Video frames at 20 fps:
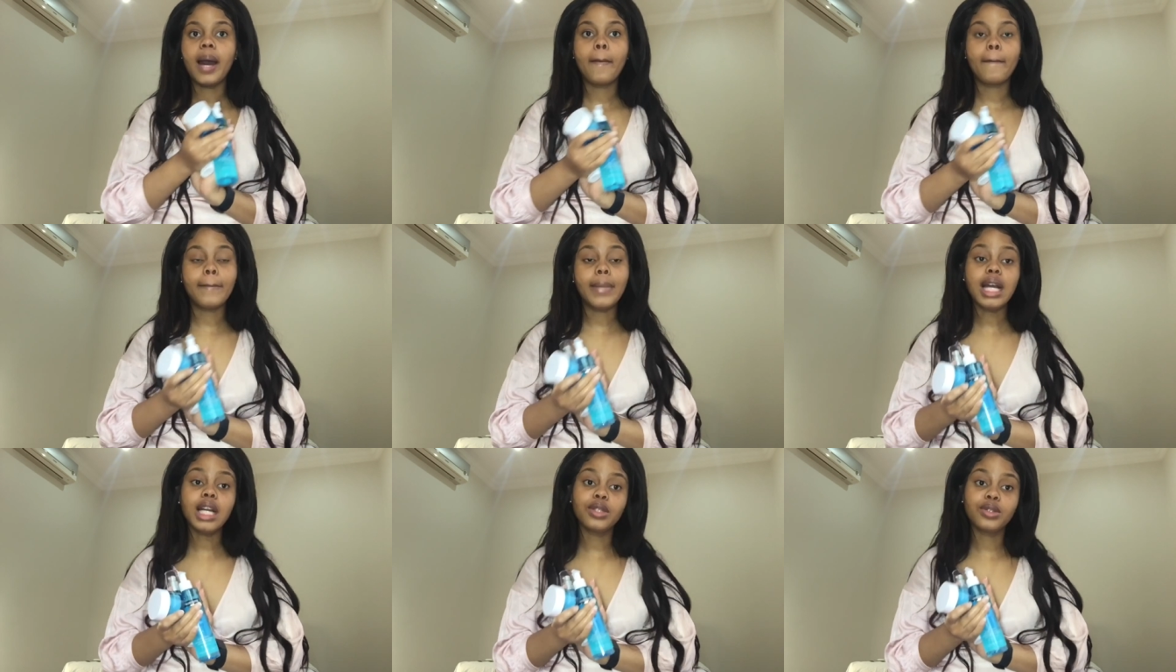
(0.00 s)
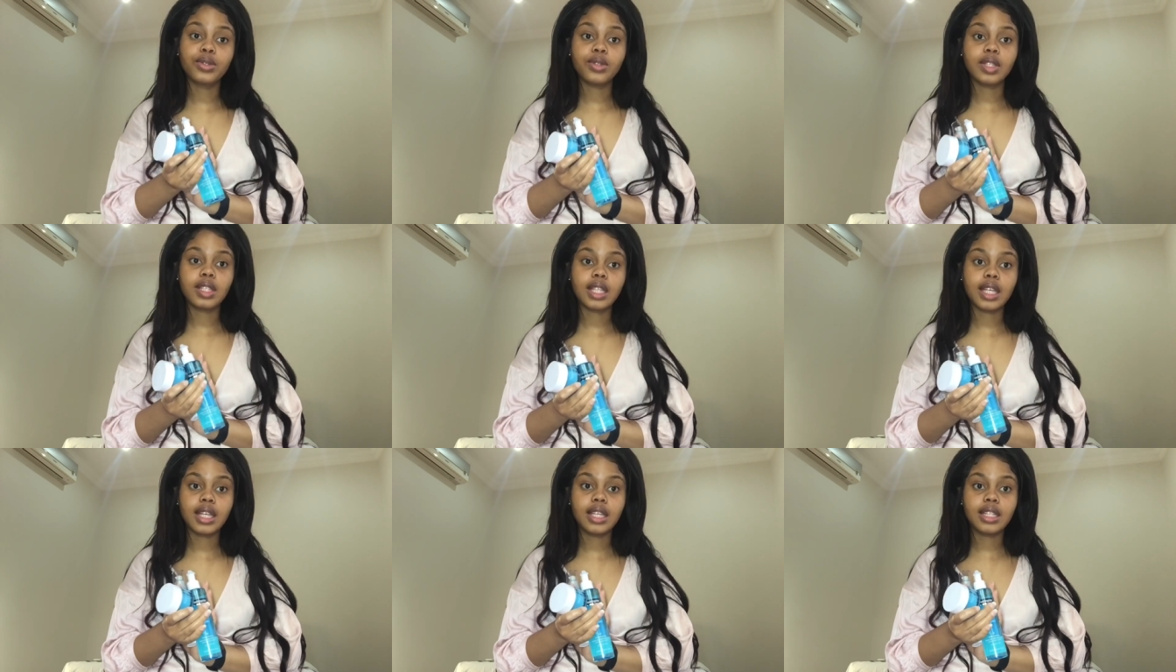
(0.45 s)
my two
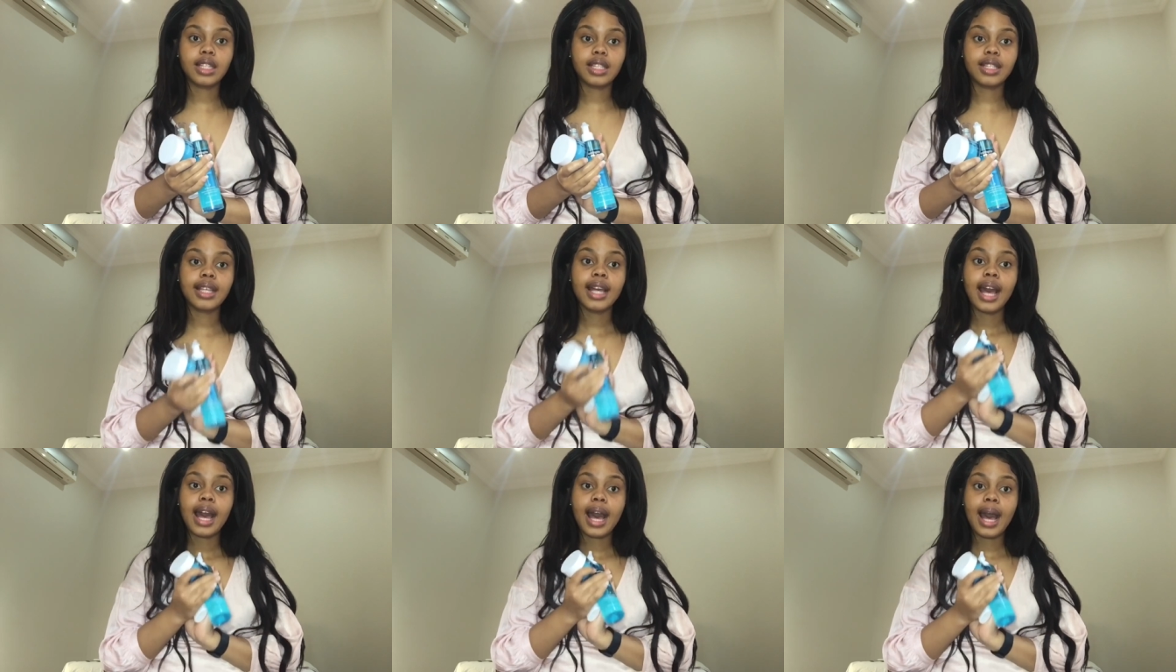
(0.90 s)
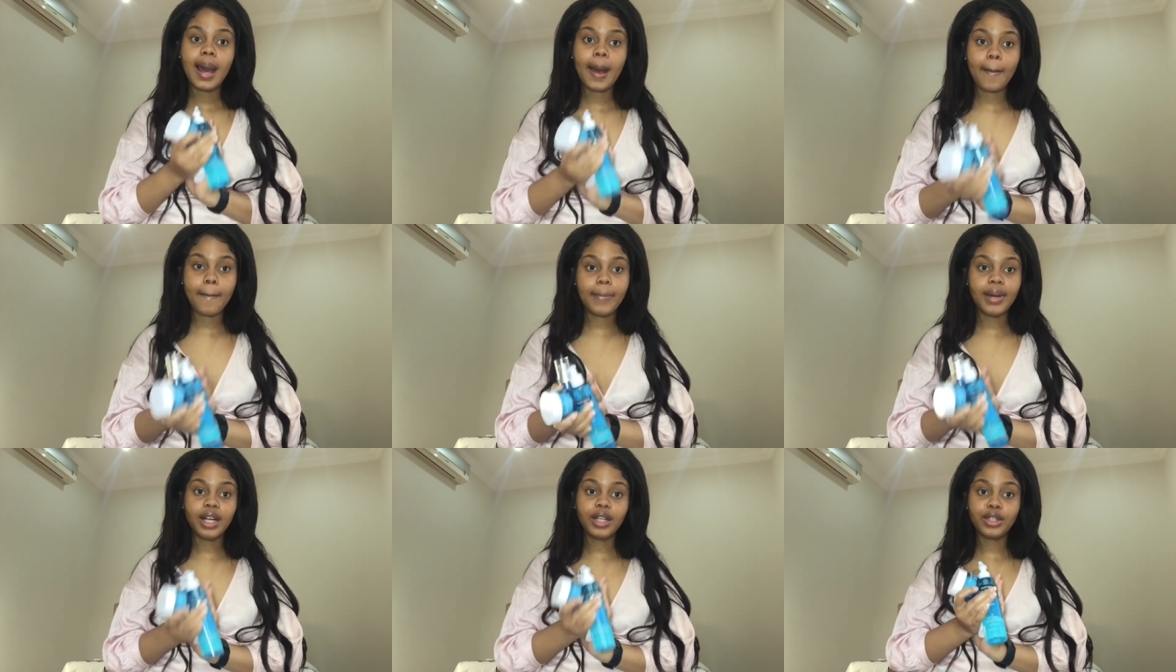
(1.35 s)
cents
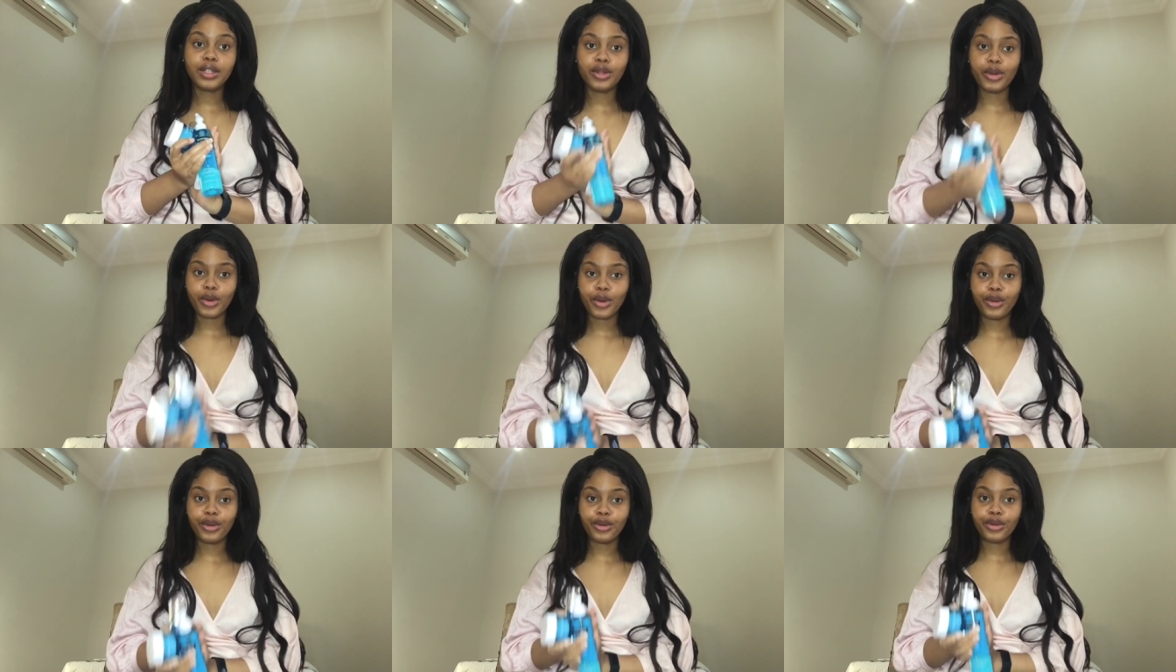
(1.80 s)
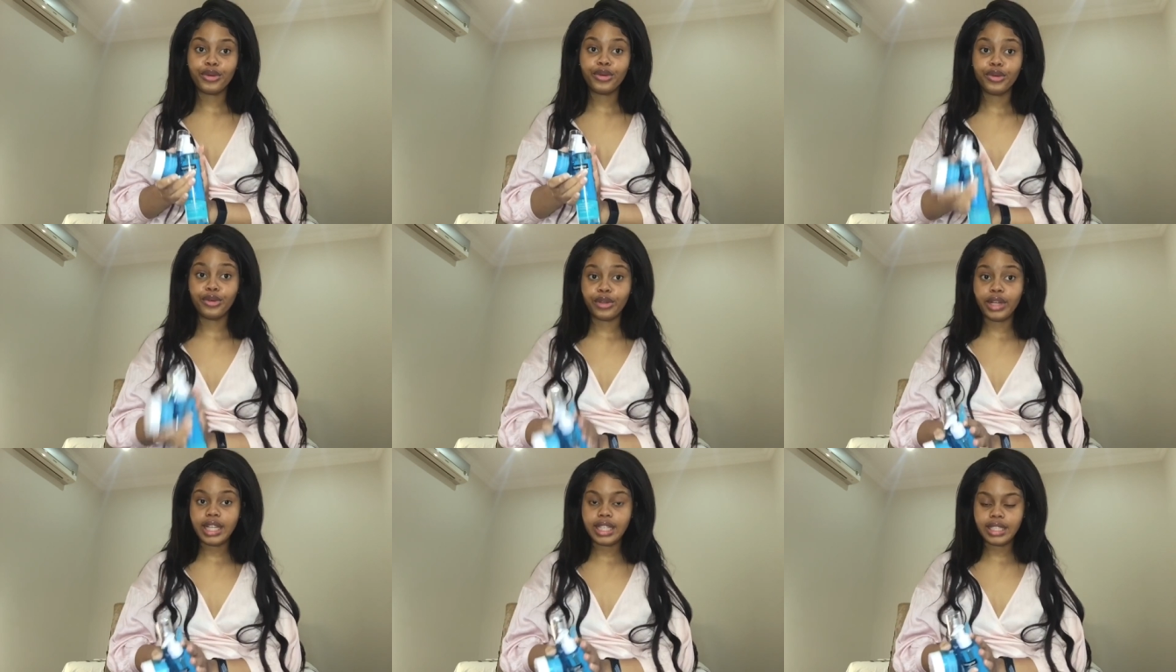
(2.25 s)
about the whole
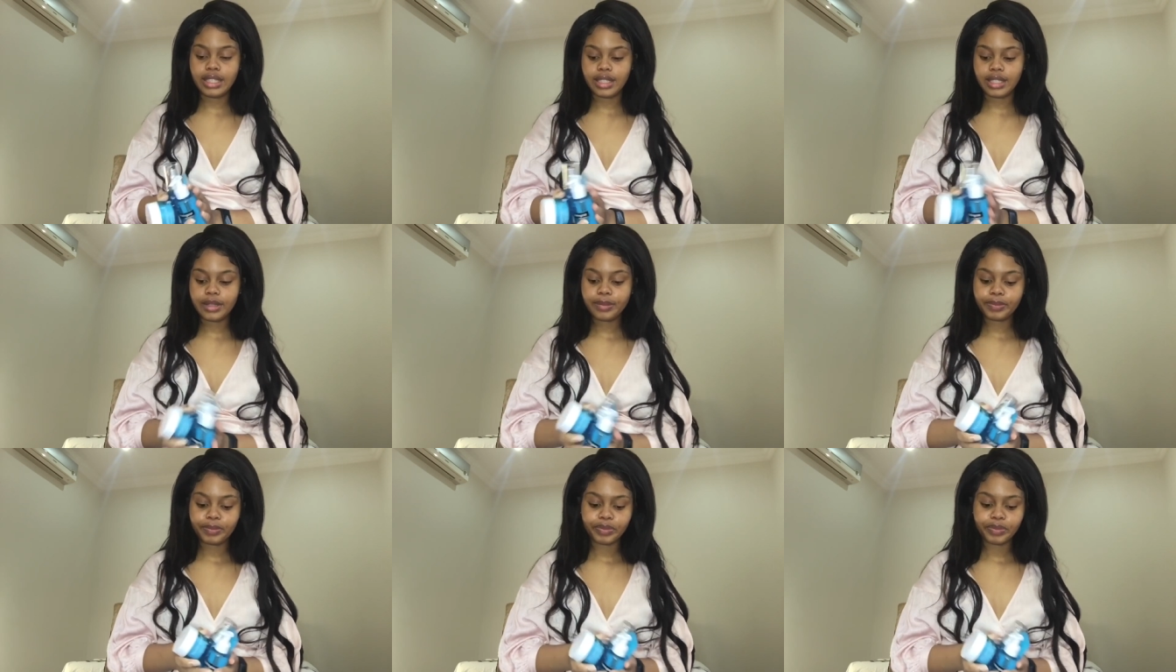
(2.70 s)
range.